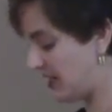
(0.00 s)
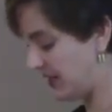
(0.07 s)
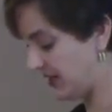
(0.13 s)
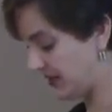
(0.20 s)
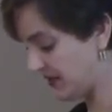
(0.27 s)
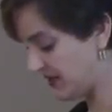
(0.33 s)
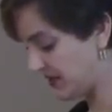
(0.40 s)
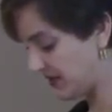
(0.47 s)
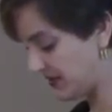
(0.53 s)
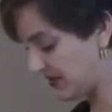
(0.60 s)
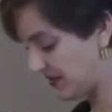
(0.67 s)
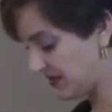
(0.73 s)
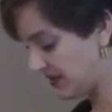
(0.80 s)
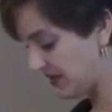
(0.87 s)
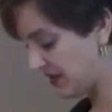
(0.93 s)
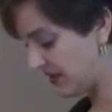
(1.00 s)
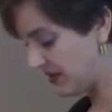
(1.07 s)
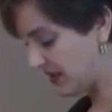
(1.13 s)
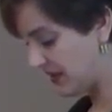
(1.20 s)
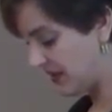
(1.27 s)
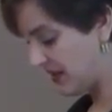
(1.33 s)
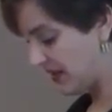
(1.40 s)
audiences.
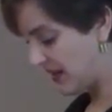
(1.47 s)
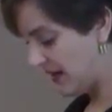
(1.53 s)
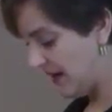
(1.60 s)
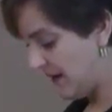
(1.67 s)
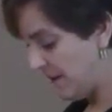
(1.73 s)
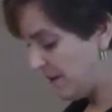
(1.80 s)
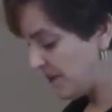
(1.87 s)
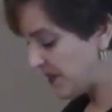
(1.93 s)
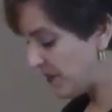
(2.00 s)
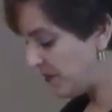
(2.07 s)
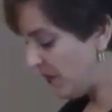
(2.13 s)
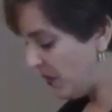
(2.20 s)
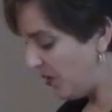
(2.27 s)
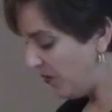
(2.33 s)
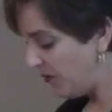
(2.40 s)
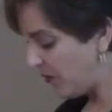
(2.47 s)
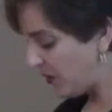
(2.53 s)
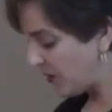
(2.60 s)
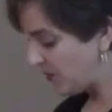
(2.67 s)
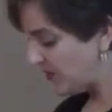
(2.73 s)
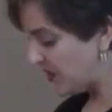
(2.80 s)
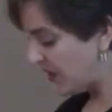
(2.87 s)
The bowl
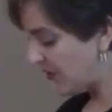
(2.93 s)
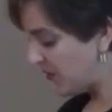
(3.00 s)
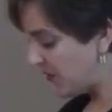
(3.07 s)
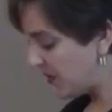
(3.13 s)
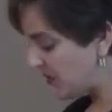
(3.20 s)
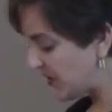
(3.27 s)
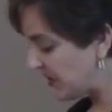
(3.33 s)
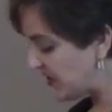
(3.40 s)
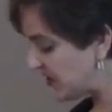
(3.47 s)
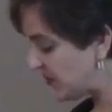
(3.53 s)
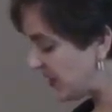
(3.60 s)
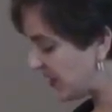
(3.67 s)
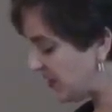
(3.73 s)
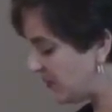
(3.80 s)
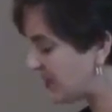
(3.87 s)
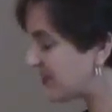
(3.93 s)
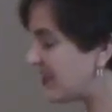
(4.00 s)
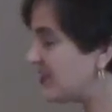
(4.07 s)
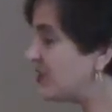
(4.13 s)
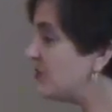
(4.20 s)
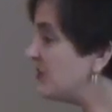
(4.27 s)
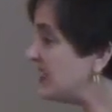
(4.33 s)
forms are the most conspicuous
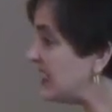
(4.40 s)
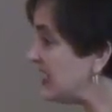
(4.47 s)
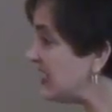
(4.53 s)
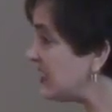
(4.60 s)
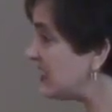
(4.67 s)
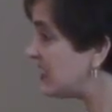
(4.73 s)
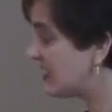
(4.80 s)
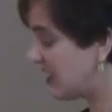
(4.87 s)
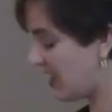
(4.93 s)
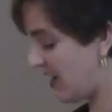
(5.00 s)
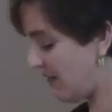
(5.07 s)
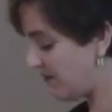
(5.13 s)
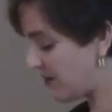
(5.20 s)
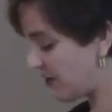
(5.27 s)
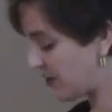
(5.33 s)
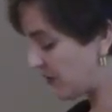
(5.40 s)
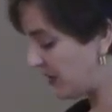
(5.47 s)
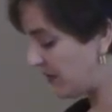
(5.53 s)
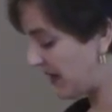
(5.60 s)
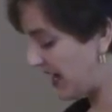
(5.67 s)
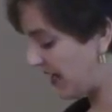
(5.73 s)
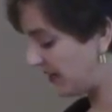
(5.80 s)
and unique of the
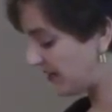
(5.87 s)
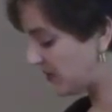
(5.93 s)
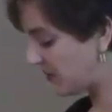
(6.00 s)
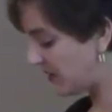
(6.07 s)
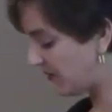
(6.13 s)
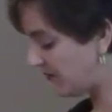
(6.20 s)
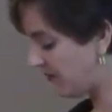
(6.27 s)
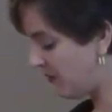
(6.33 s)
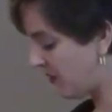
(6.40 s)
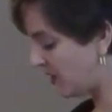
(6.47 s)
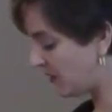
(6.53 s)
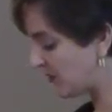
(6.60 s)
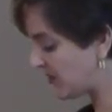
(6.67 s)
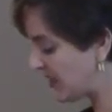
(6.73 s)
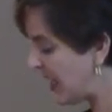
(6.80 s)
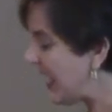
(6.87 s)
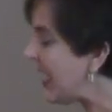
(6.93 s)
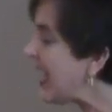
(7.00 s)
three palaceware forms,